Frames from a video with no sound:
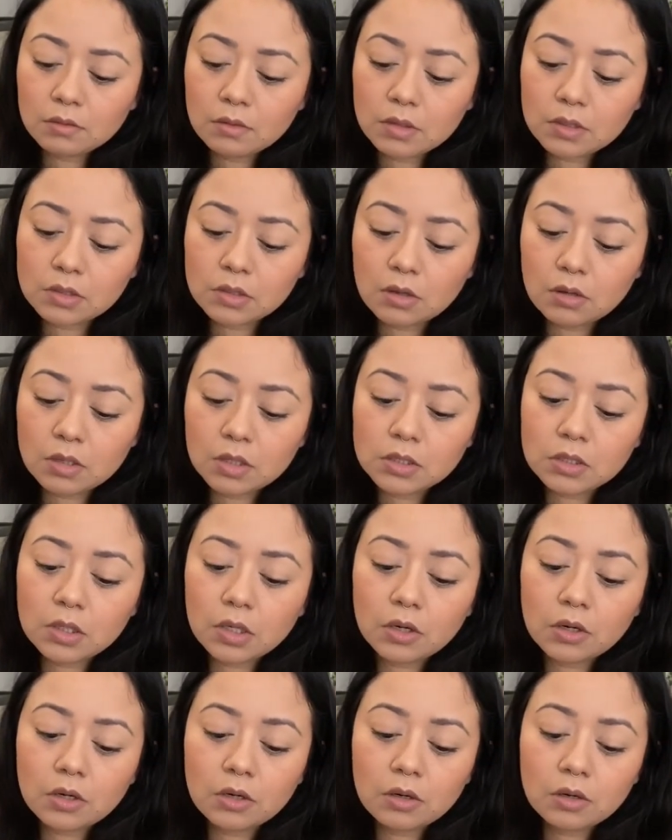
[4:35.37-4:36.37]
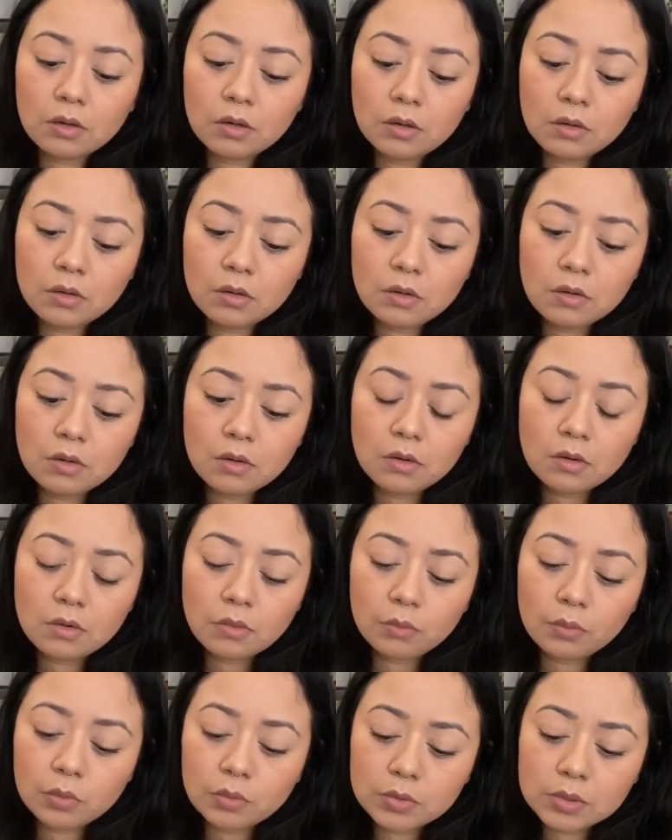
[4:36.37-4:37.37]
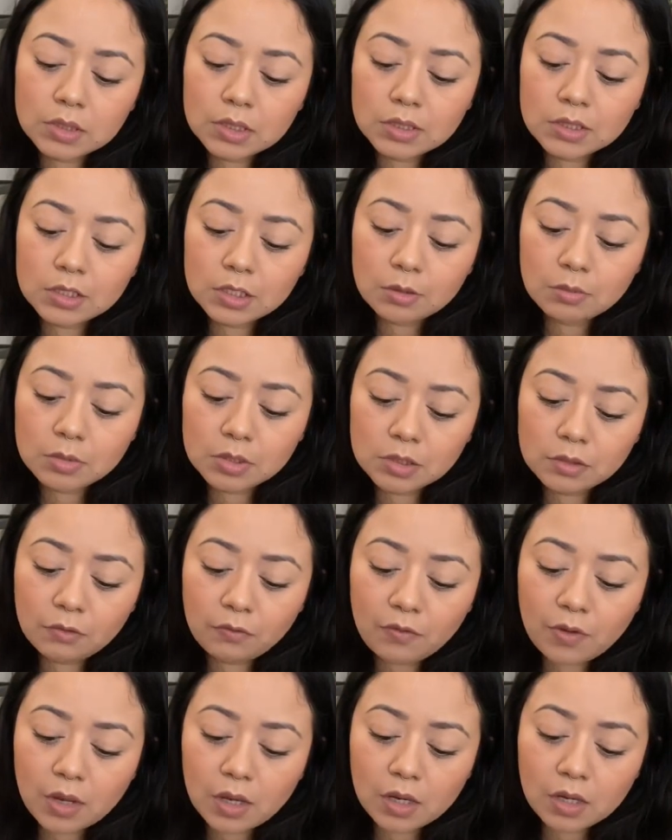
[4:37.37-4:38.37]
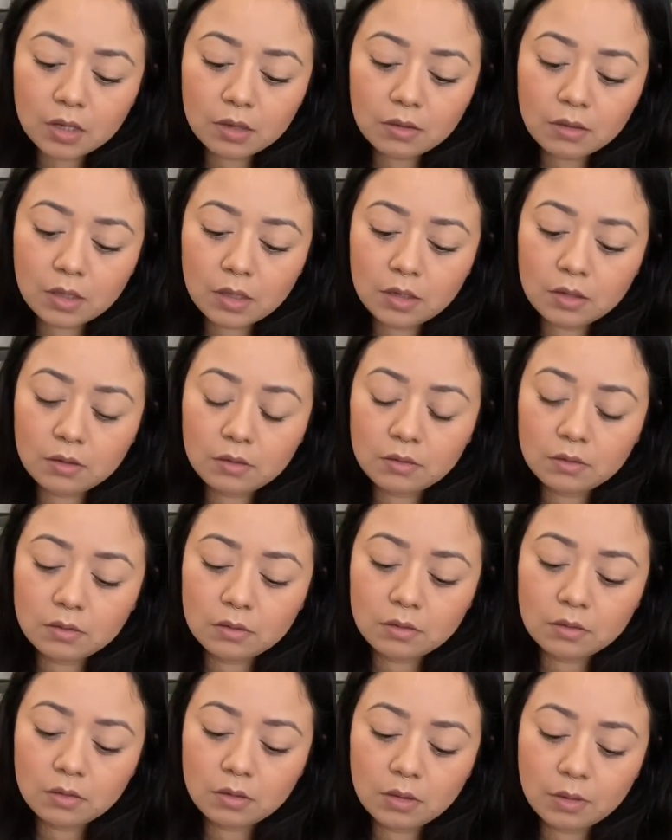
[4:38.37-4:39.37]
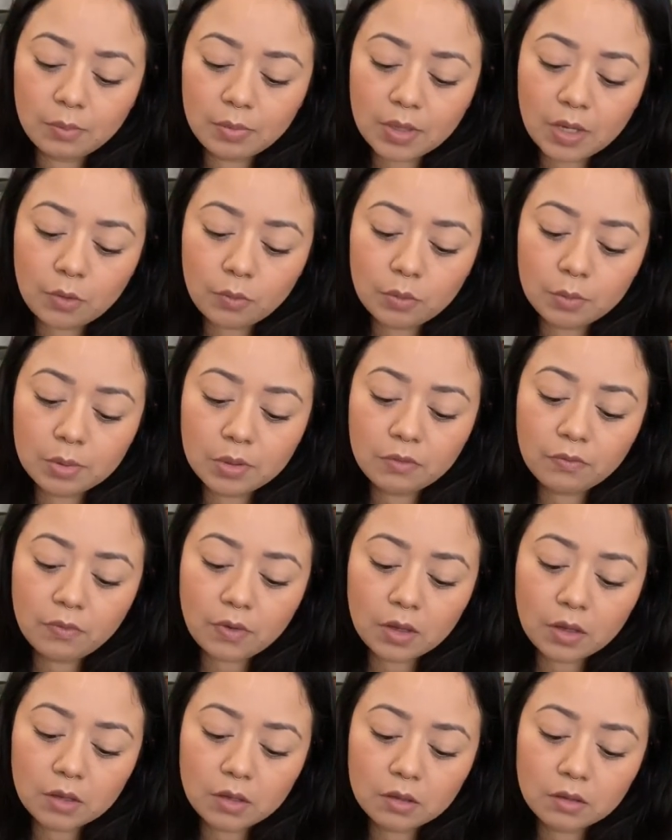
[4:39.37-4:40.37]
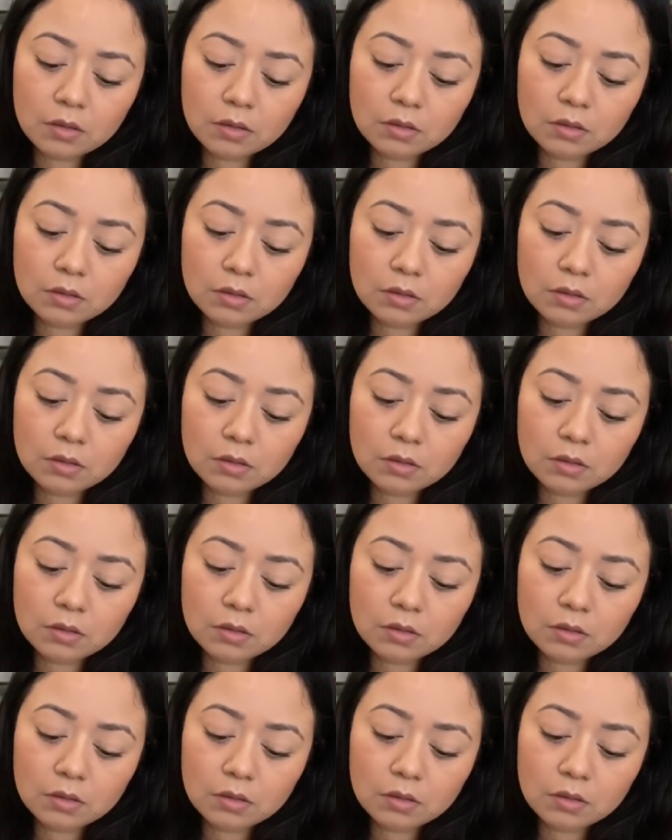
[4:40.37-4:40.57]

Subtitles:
As long as their root system is fine, then the plant will be fine.